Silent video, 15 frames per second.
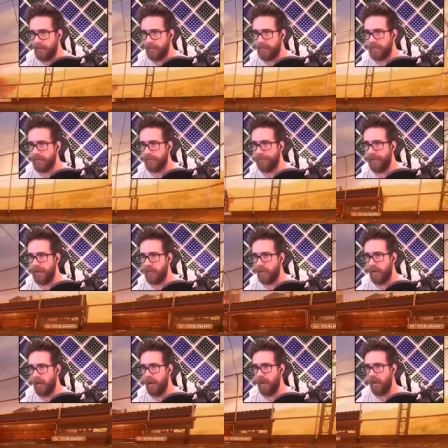These are fighting
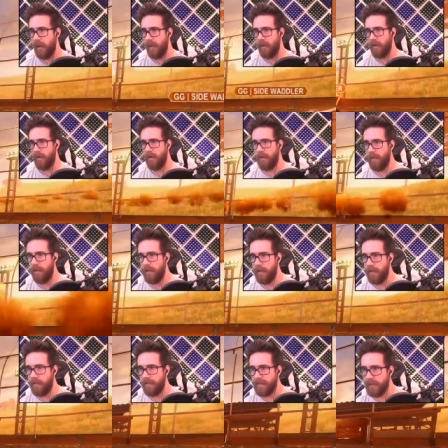words. Oh, he's fighting back.
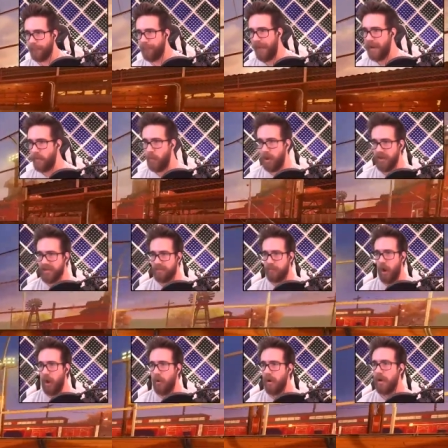These are fighting words,
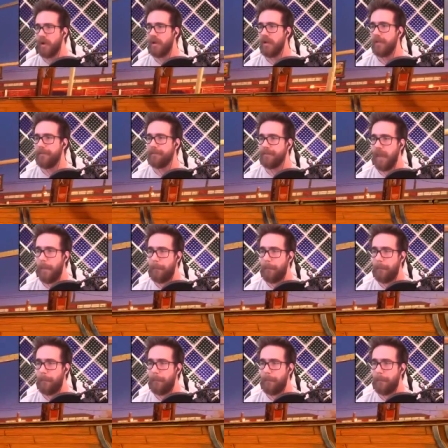bro. I'm